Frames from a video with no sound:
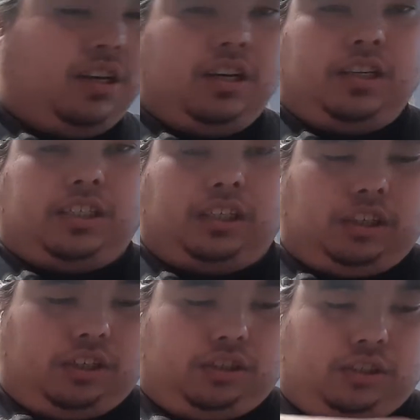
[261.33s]
Just a
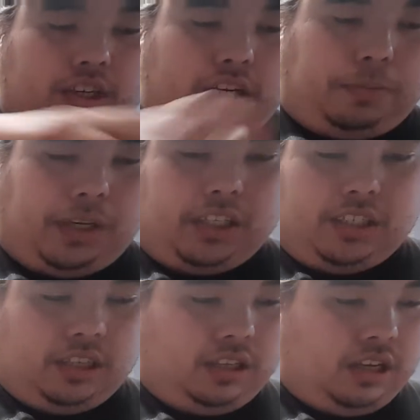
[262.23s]
little tiny
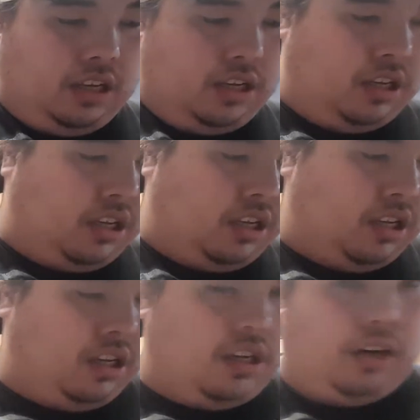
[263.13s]
bit
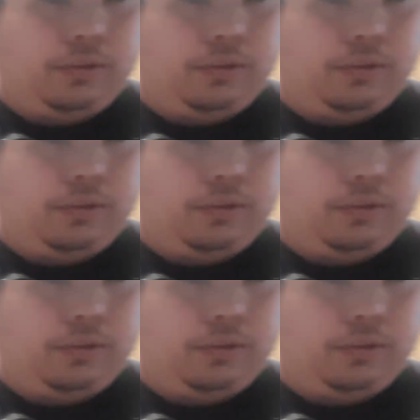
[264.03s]
of